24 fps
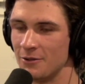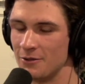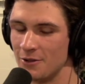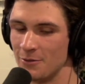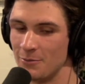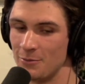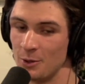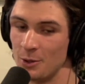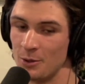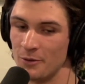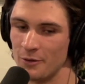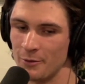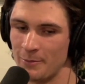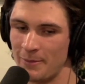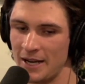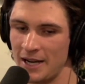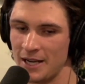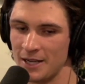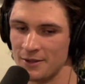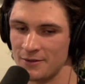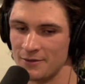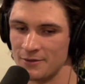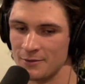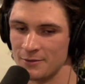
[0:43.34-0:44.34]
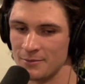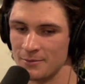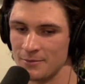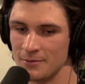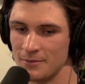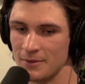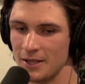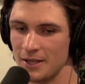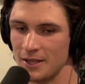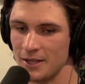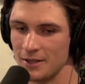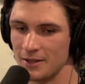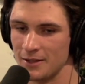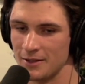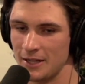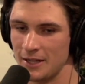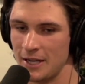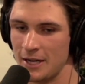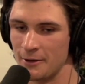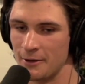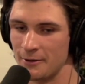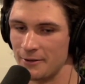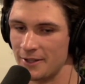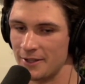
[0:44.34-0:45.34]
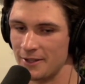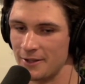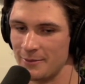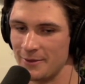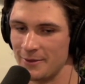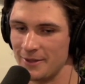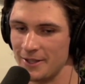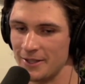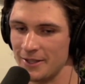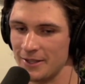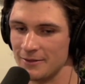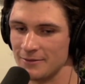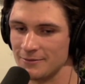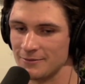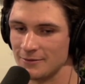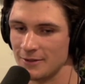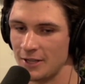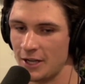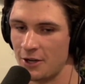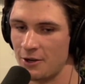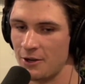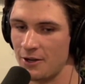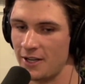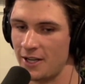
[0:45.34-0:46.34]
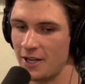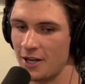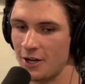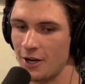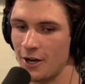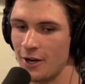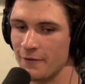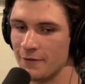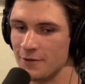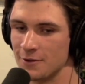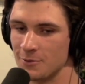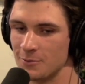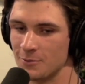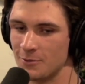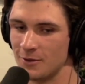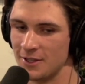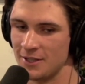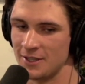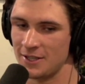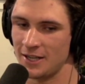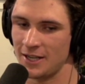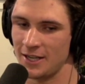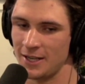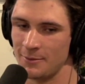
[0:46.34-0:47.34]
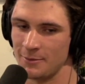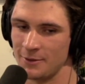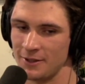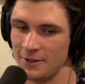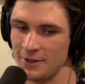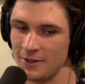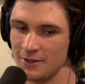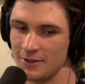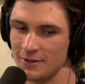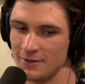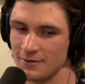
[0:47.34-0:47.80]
It was a beautiful pass from Lowry to me, and I couldn't get it off as a one-timer. And